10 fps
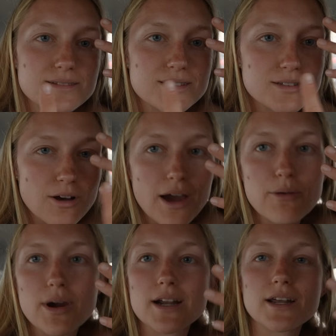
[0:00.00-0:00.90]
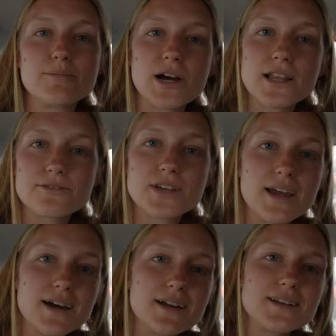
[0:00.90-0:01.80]
so I wear it on my left
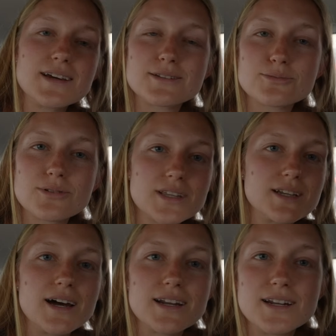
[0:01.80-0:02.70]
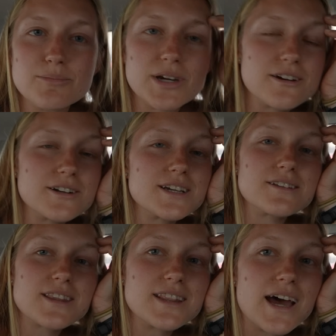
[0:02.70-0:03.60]
hand. It's really not any bigger
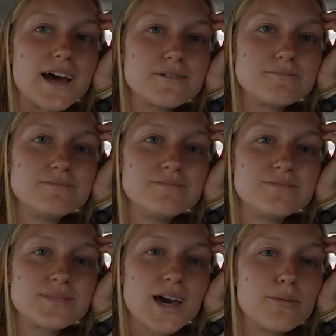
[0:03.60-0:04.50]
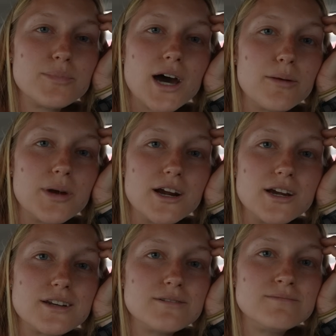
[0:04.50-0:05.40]
deal than that. I'm not
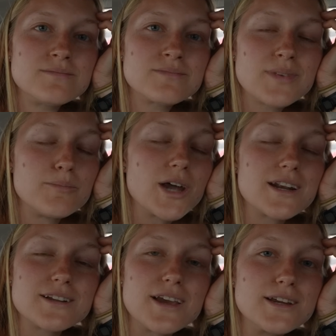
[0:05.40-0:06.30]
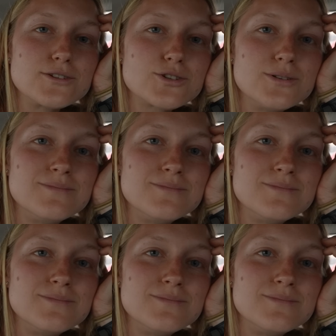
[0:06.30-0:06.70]
married. I'm not engaged.